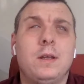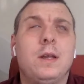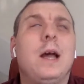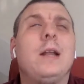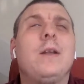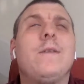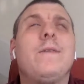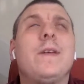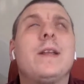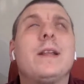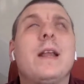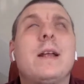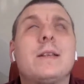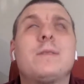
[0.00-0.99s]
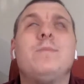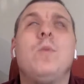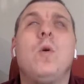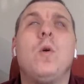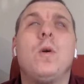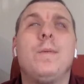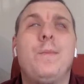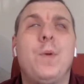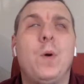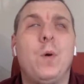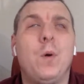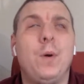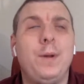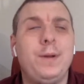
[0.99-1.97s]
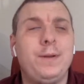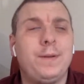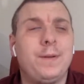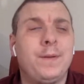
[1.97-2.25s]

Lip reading: and I think that's more important